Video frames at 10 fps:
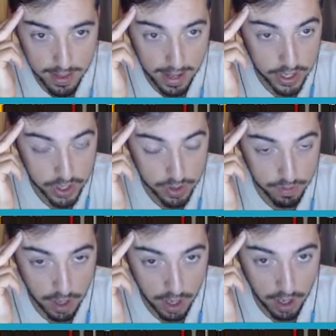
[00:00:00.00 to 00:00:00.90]
That's
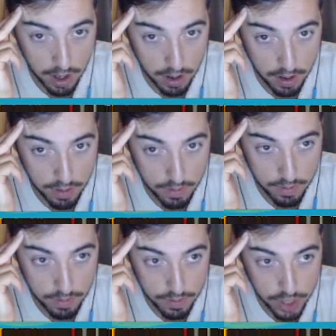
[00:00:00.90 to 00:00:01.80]

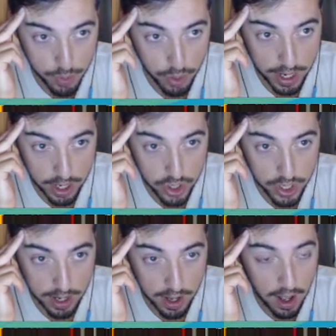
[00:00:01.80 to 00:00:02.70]
just pretty
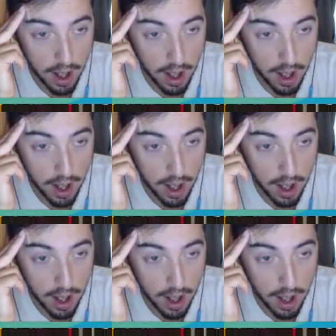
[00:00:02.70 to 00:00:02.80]
interesting.